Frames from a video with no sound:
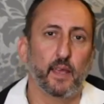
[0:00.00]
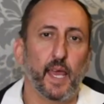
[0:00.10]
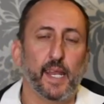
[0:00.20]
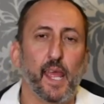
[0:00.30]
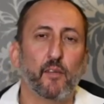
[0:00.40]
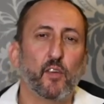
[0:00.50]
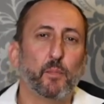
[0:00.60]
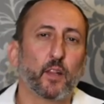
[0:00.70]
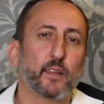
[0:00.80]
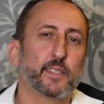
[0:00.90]
And every
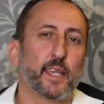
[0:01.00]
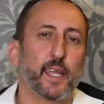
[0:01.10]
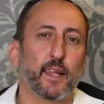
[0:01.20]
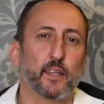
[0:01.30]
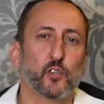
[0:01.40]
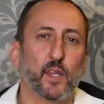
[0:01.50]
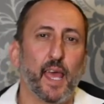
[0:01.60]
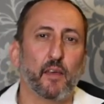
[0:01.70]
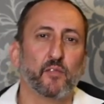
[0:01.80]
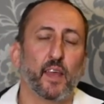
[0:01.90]
bottle of tequila should
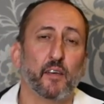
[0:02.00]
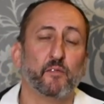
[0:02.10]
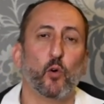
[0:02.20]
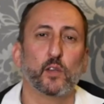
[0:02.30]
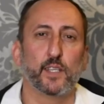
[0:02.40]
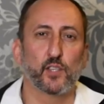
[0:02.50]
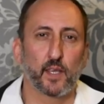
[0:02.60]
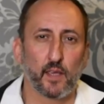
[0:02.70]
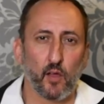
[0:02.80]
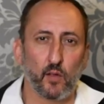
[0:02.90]
have a
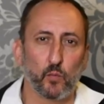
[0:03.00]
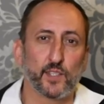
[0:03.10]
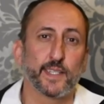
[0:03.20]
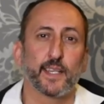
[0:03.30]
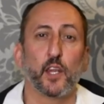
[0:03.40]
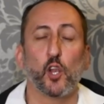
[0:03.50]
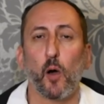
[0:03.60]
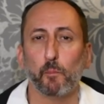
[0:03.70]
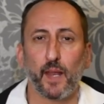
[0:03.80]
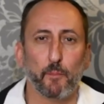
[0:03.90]
4-digit code, which is a
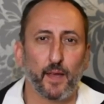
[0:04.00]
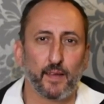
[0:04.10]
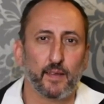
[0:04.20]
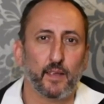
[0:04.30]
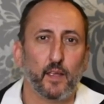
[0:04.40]
NOM number,